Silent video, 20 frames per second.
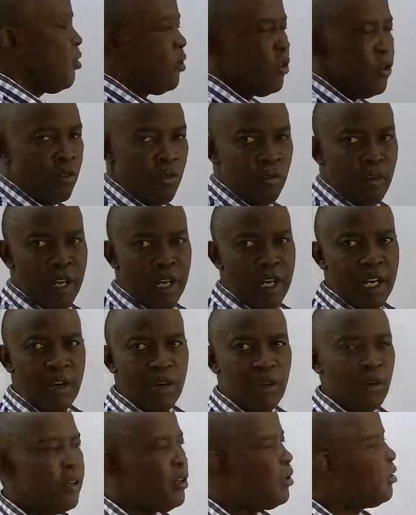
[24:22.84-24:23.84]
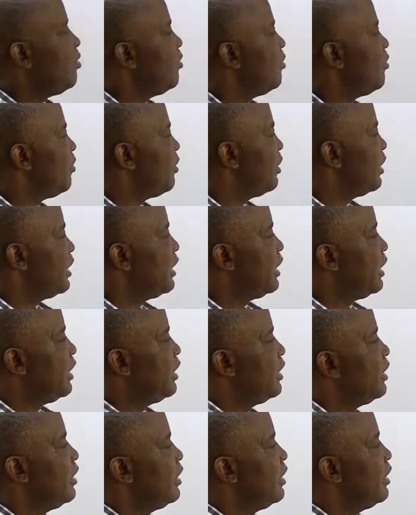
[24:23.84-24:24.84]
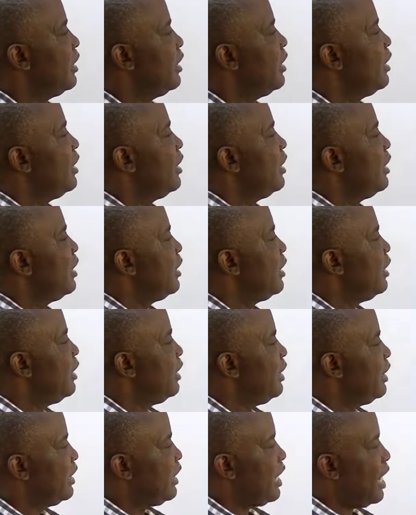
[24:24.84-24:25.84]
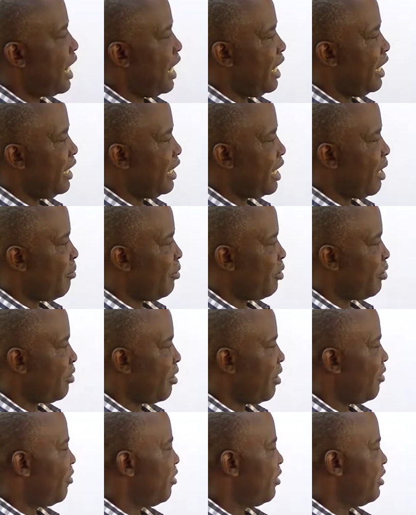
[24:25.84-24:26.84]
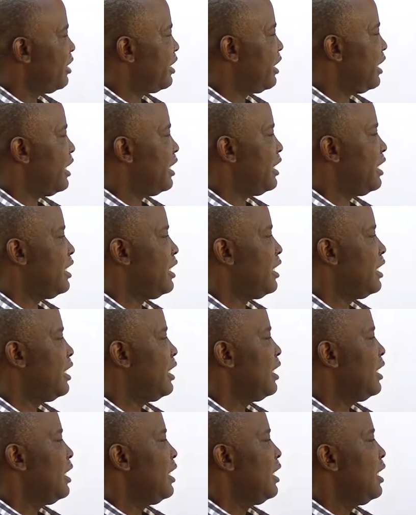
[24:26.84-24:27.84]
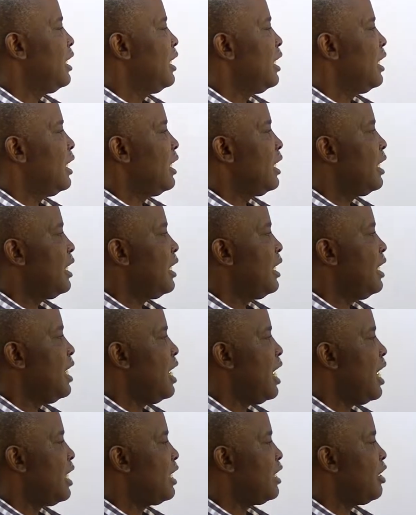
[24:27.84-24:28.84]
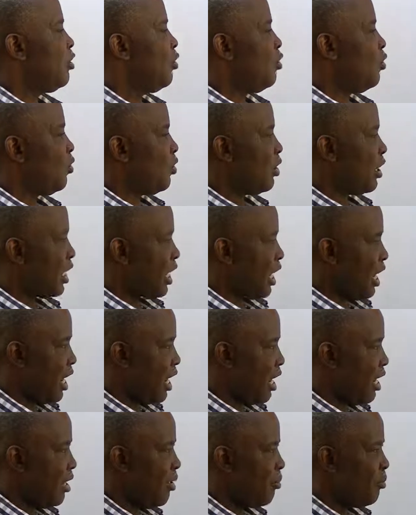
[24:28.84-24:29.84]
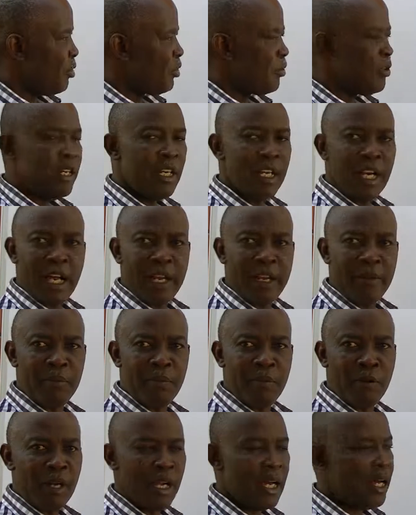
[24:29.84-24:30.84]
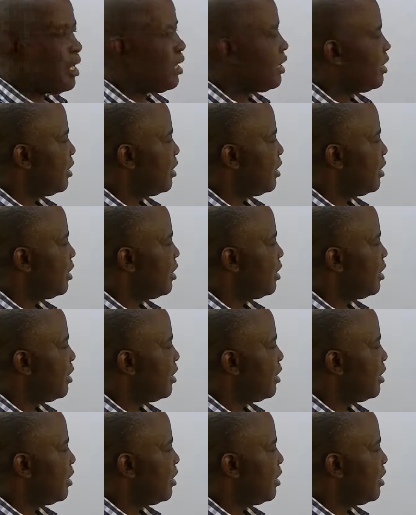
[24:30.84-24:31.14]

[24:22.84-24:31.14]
or van der Waals forces. These are intermolecular forces that occur between non-polar